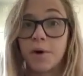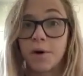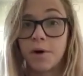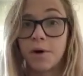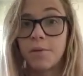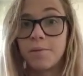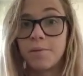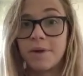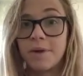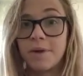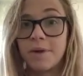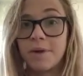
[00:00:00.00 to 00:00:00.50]

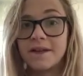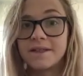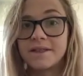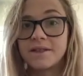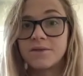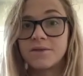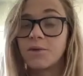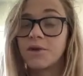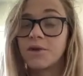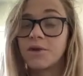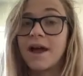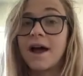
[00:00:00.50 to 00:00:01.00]

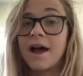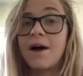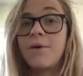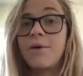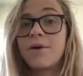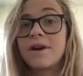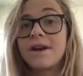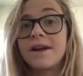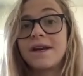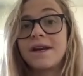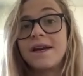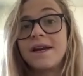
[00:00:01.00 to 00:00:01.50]
purpose
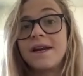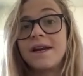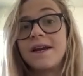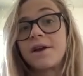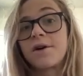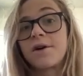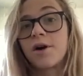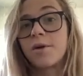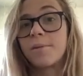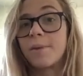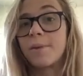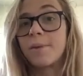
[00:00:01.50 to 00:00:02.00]
without
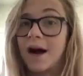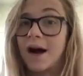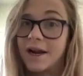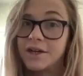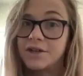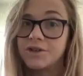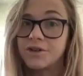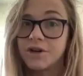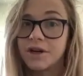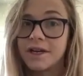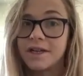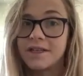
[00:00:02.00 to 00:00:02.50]
eating
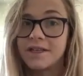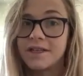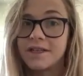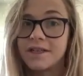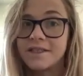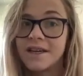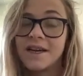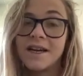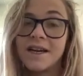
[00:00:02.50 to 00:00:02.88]
carbohydrates,